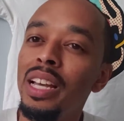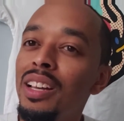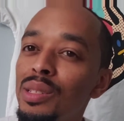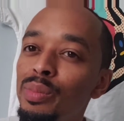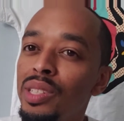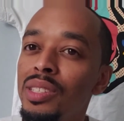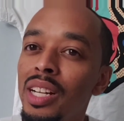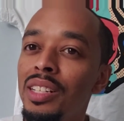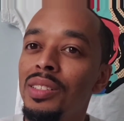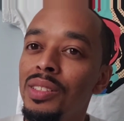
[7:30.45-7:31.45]
House of Blues
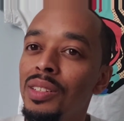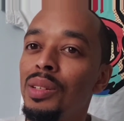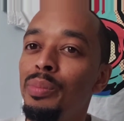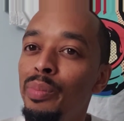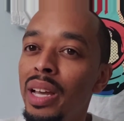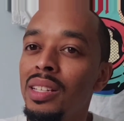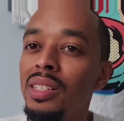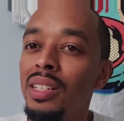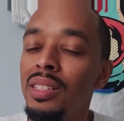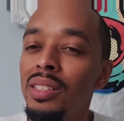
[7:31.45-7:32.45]
concerts are the best
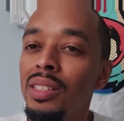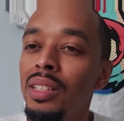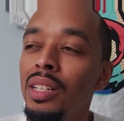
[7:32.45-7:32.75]
because